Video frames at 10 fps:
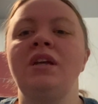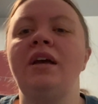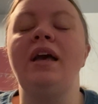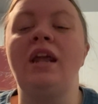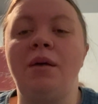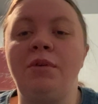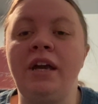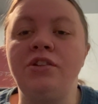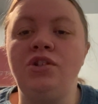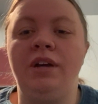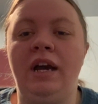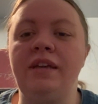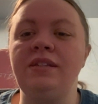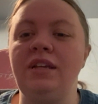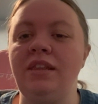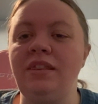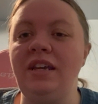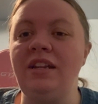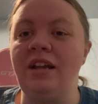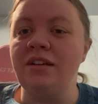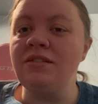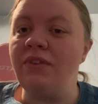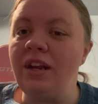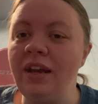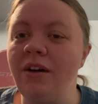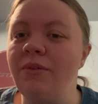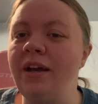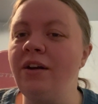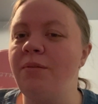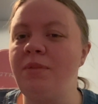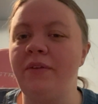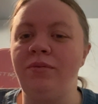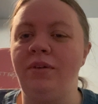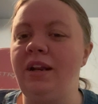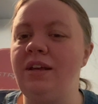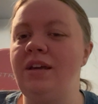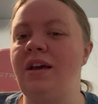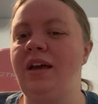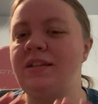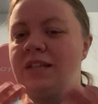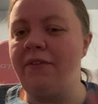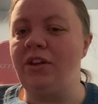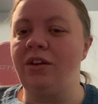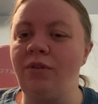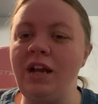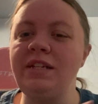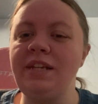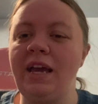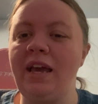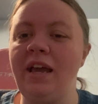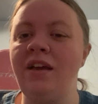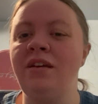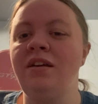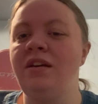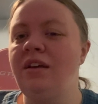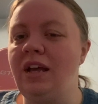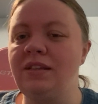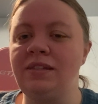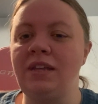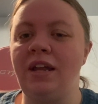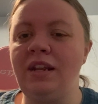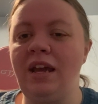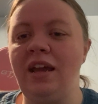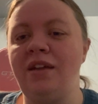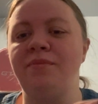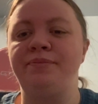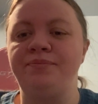And I will catch you guys in the next video. I hope everyone is having a great day. It's Sunday.